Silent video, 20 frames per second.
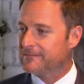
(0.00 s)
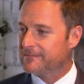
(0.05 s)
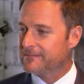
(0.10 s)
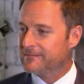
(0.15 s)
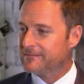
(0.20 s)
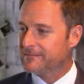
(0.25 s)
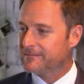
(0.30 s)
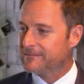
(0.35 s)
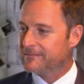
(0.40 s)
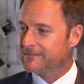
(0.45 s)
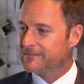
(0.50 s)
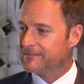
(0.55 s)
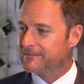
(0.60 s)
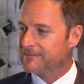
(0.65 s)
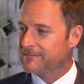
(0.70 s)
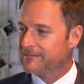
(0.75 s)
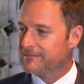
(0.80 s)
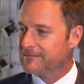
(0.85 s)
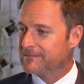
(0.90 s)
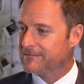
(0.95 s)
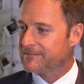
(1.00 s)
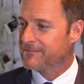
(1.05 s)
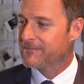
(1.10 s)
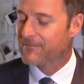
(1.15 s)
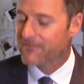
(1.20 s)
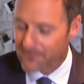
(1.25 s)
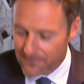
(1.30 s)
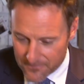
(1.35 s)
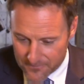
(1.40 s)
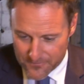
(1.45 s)
All right. Well, best of luck
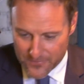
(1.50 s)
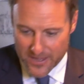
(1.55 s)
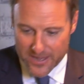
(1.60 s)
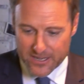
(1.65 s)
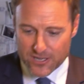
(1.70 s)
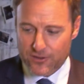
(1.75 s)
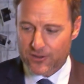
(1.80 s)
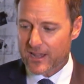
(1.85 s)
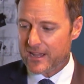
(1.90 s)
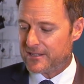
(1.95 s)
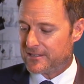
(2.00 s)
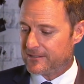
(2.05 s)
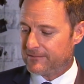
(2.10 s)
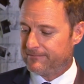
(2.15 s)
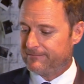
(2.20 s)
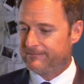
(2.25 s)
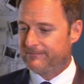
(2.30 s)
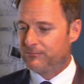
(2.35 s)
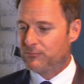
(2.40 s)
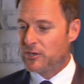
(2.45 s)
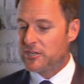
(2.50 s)
with the, Thank you, the guys. season.